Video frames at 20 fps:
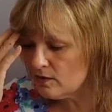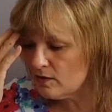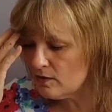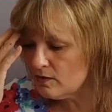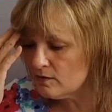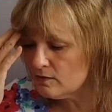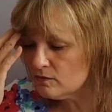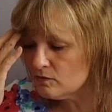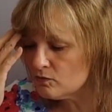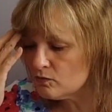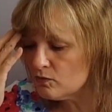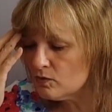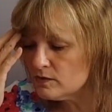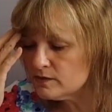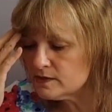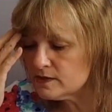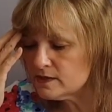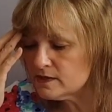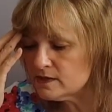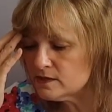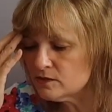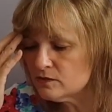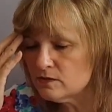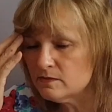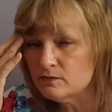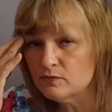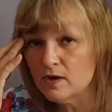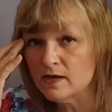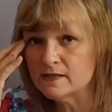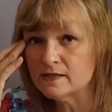or wanting to
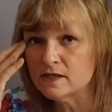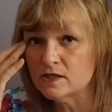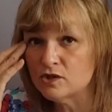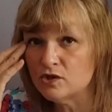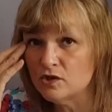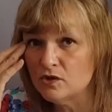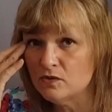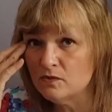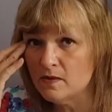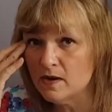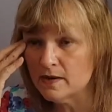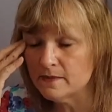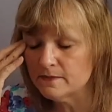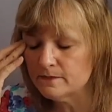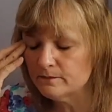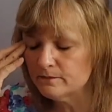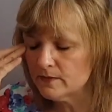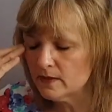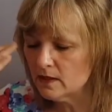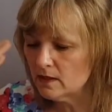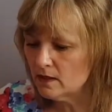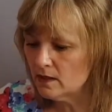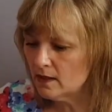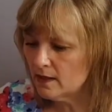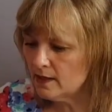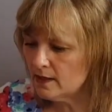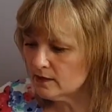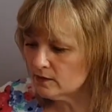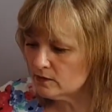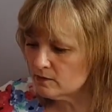embrace a new one.
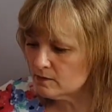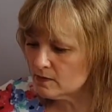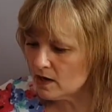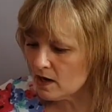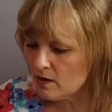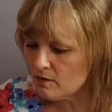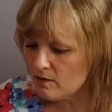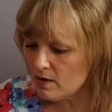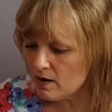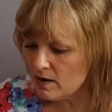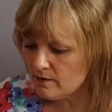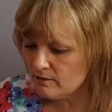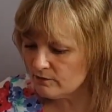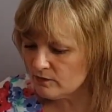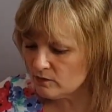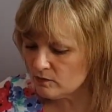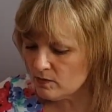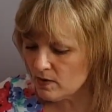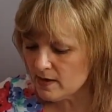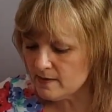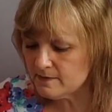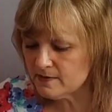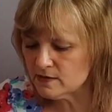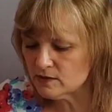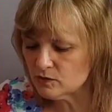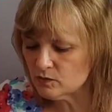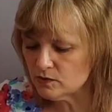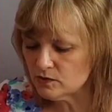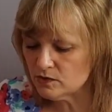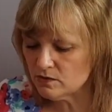It could go either way,
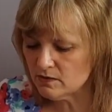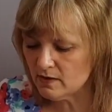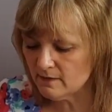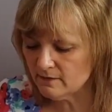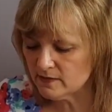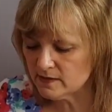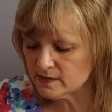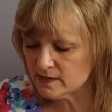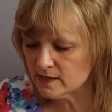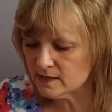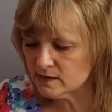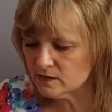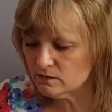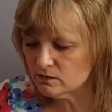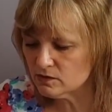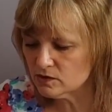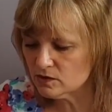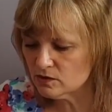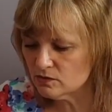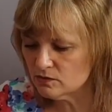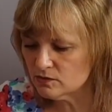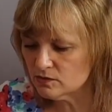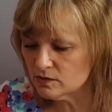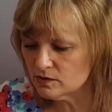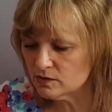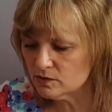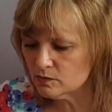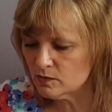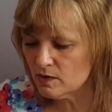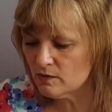because we do have this Ace of
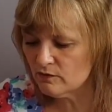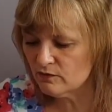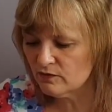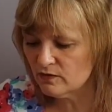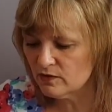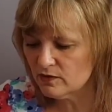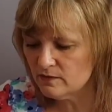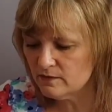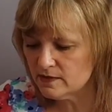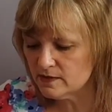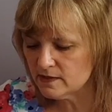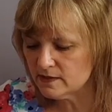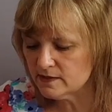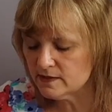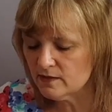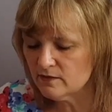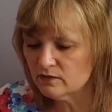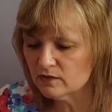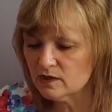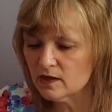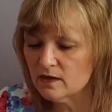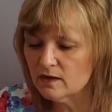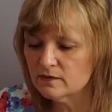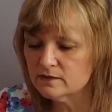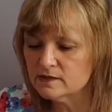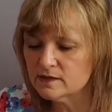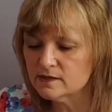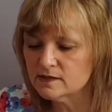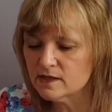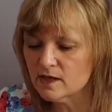Swords as well following the Death
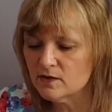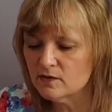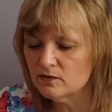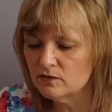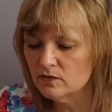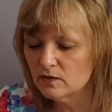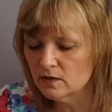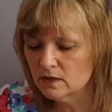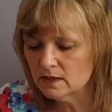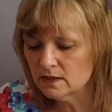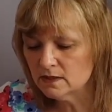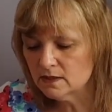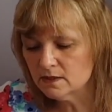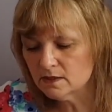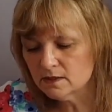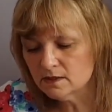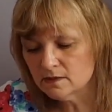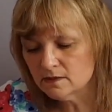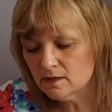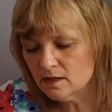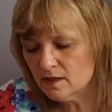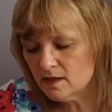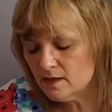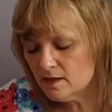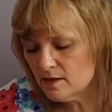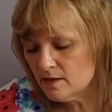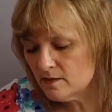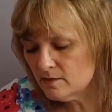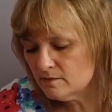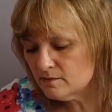card. So
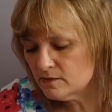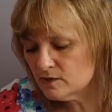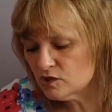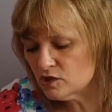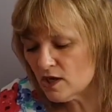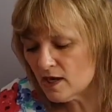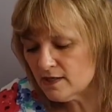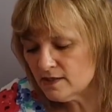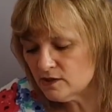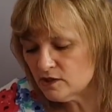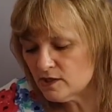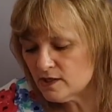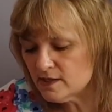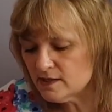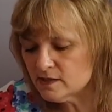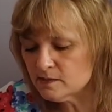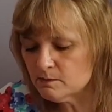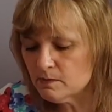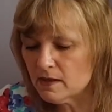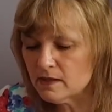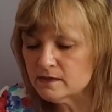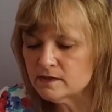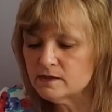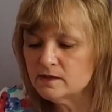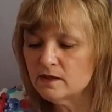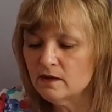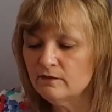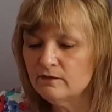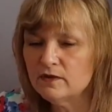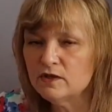challenges, but
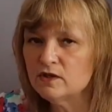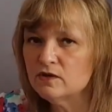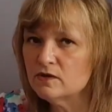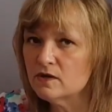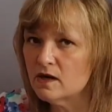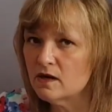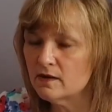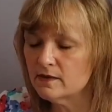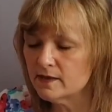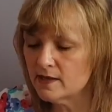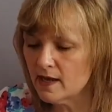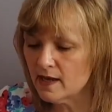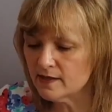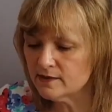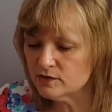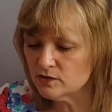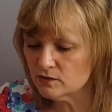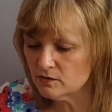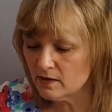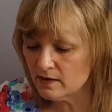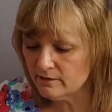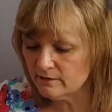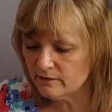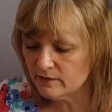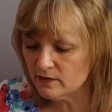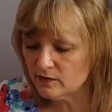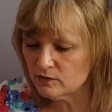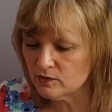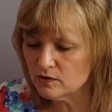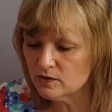nothing you can't handle, I
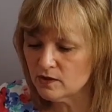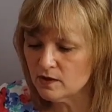feel,